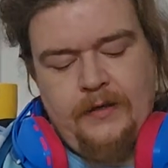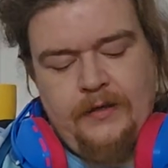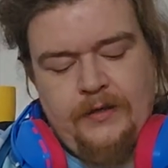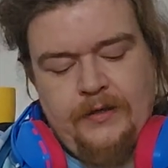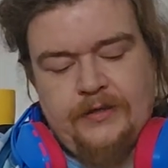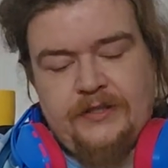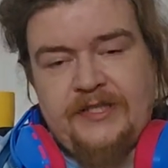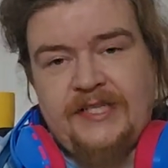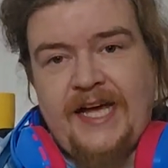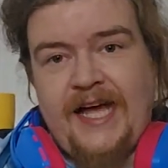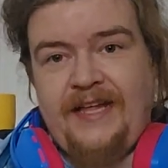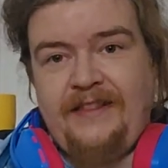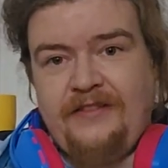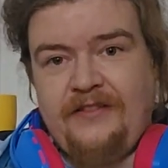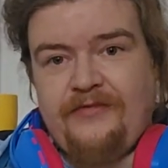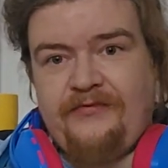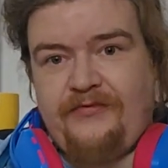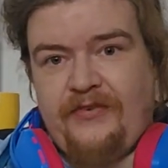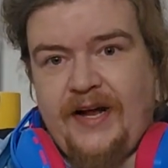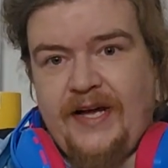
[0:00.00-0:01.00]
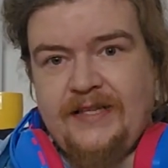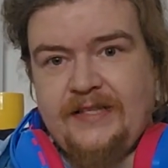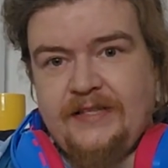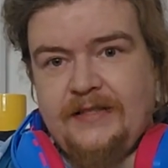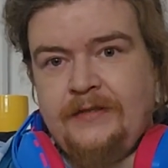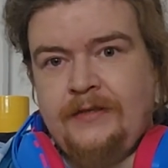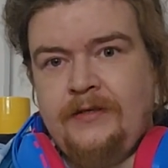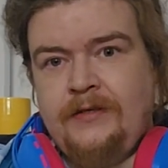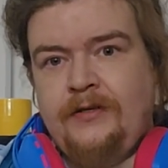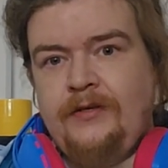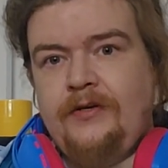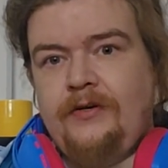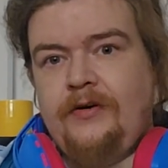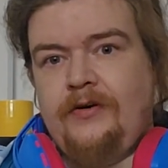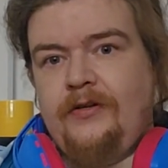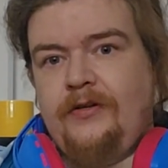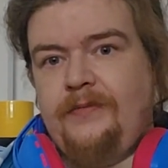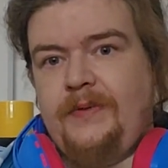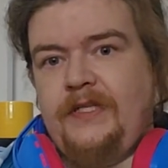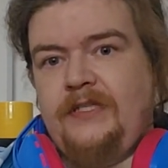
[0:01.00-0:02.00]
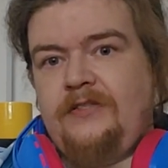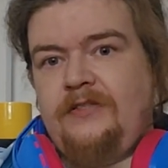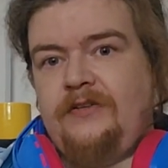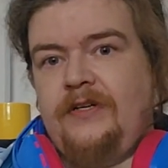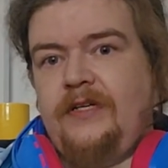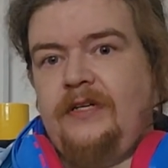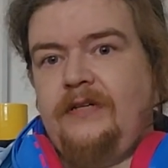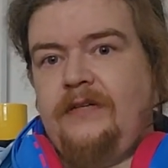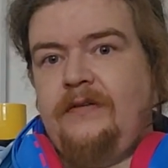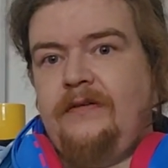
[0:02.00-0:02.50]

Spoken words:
your 10th fret on the B string,